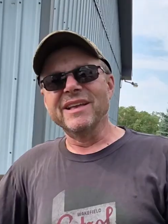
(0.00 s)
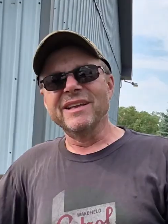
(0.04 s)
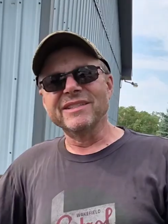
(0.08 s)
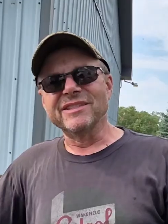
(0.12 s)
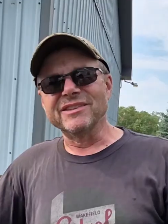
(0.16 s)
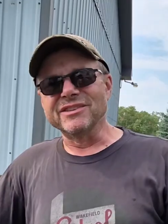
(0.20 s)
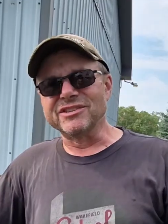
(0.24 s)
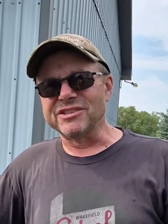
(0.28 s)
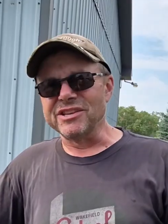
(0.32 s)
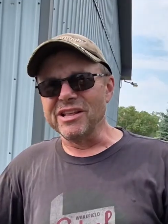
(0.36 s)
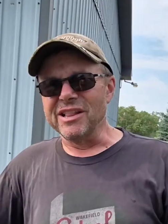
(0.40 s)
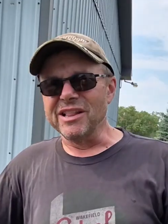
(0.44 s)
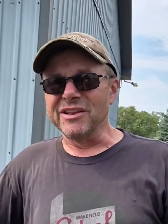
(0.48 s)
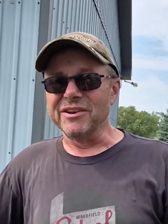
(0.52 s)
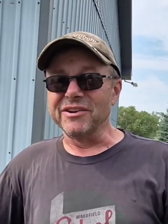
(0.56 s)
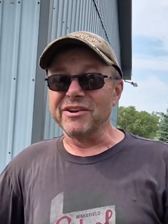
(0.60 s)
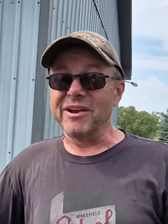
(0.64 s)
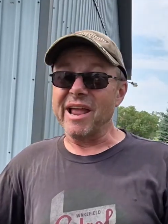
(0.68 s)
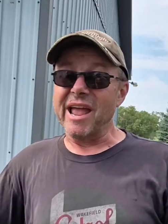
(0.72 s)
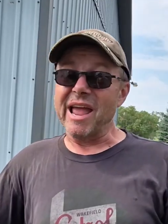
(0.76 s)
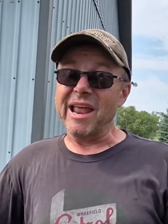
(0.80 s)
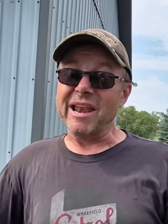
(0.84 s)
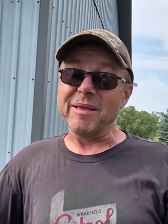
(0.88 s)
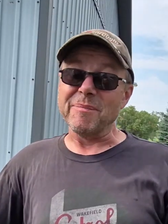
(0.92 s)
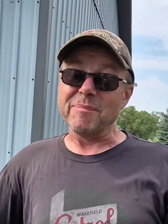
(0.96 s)
The cylinder
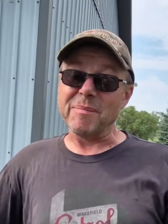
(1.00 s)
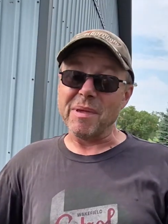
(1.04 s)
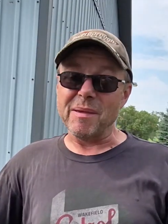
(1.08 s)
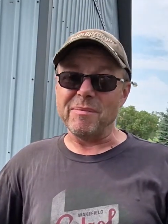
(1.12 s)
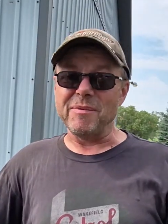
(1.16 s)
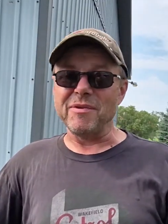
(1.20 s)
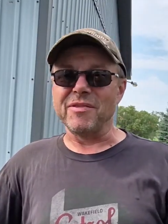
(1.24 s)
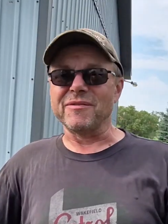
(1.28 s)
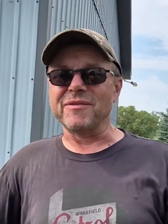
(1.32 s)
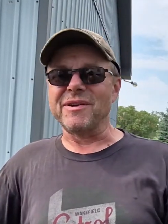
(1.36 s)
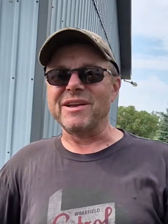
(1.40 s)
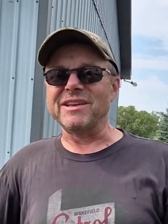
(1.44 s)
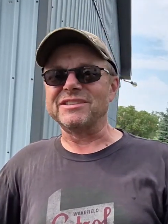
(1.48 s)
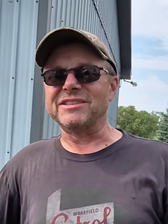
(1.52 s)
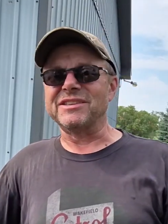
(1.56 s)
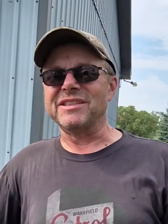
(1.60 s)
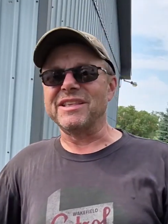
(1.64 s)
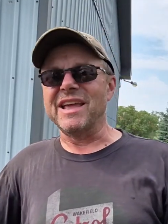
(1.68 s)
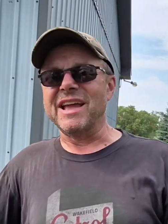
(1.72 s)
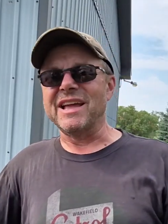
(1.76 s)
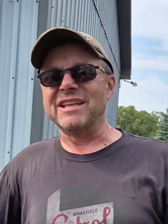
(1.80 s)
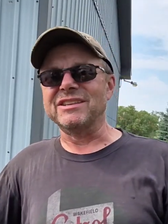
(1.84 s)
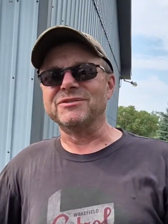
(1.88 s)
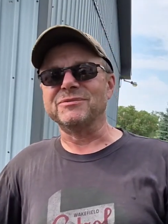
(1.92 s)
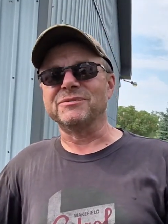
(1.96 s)
head and maybe the rest of the
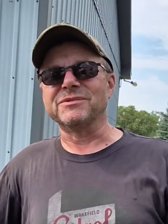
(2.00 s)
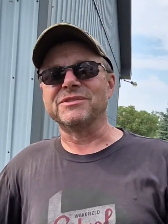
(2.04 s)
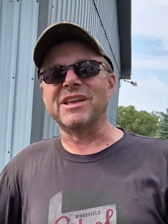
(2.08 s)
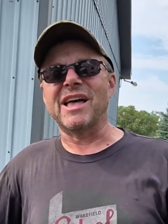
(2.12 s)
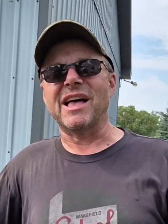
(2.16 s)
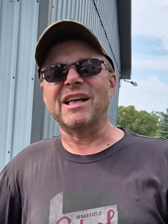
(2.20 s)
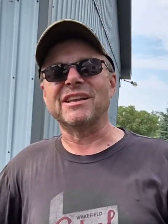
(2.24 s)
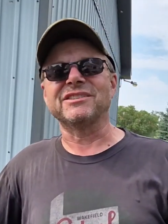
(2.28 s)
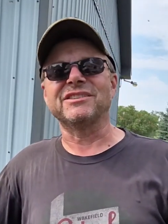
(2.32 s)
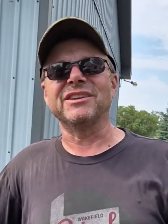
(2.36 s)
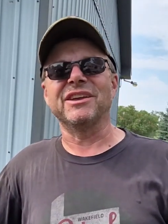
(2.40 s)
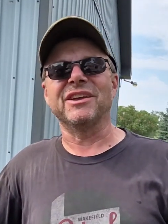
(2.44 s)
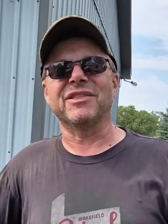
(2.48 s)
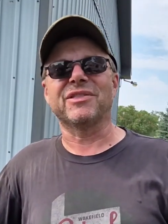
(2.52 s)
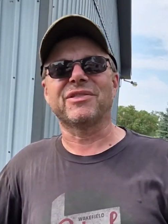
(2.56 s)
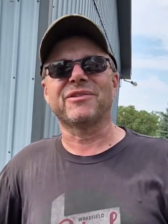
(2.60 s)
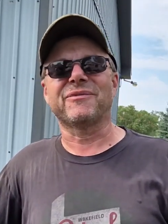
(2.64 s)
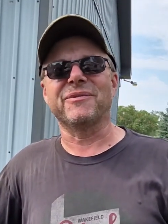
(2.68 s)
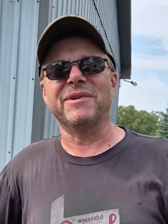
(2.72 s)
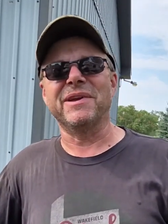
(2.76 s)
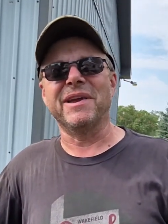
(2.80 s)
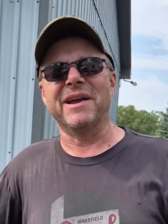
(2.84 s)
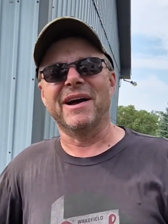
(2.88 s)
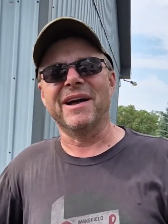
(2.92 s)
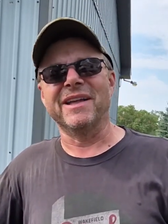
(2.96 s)
engine was actually a
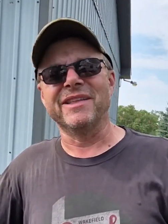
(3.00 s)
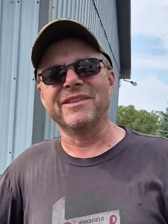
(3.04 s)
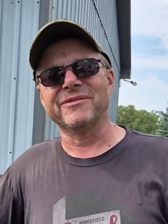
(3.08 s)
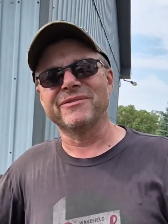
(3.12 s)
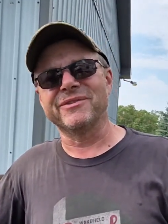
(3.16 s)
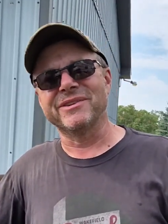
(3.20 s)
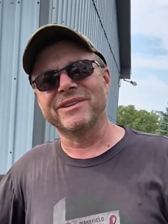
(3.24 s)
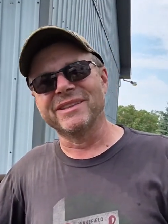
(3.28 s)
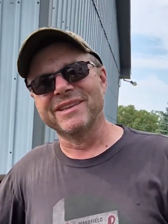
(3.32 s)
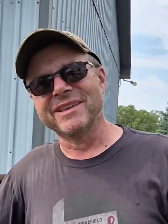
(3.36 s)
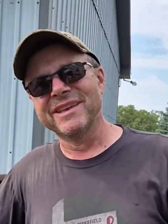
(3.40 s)
300.